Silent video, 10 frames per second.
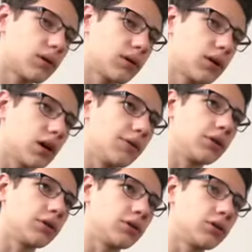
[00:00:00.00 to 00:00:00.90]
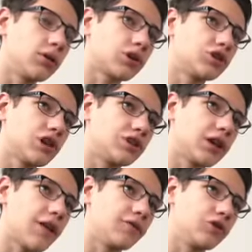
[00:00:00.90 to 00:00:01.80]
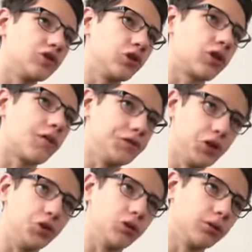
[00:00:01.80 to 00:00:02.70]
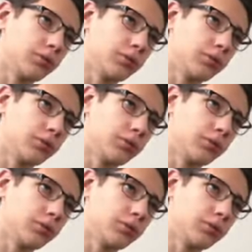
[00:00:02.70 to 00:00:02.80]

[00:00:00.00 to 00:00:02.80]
Okay, well, good luck chasing after a jerk-off Joker.